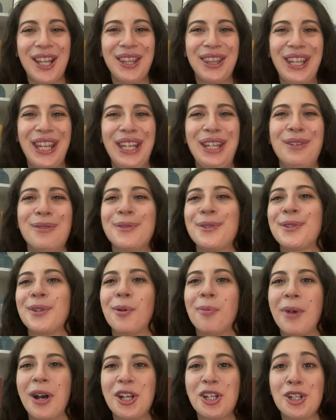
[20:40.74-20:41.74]
Thank you
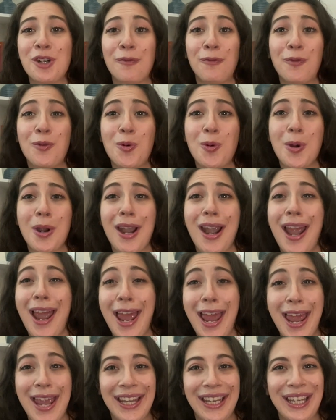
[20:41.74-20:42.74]
so much for
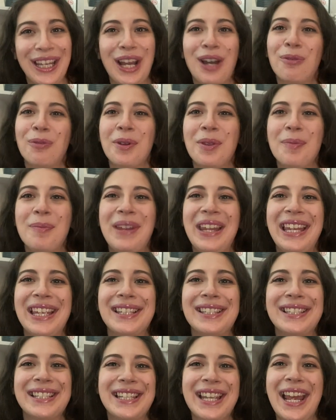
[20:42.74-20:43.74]
hanging out with me
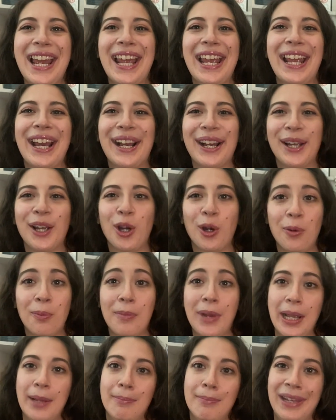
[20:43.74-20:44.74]
today. I hope
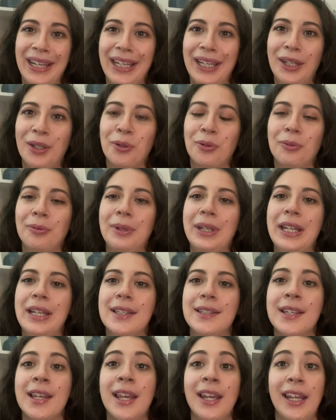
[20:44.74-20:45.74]
my May
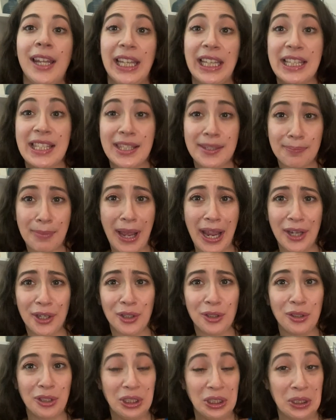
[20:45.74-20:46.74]
reads
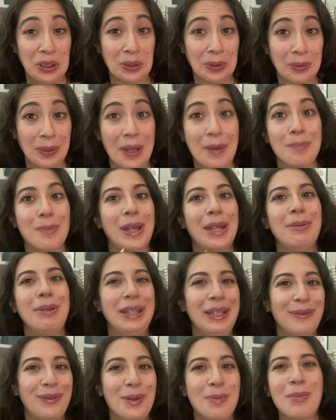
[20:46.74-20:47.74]
inspired you and maybe
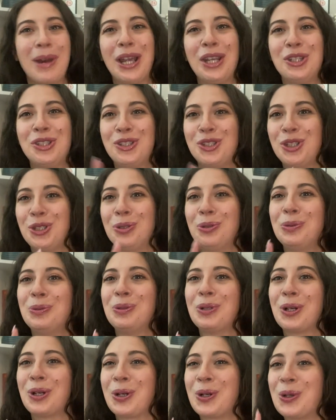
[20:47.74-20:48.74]
even my
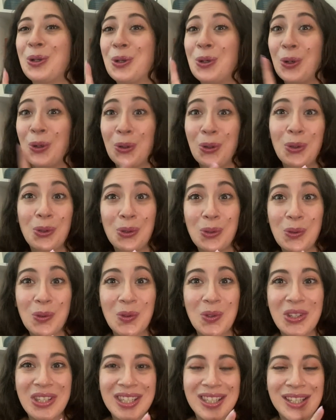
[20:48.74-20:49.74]
June
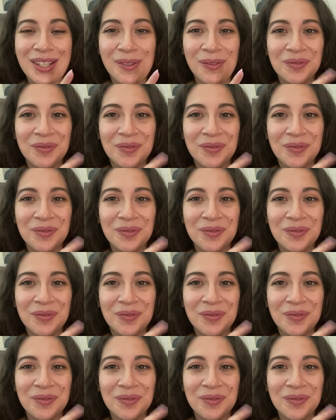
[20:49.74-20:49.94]
goals.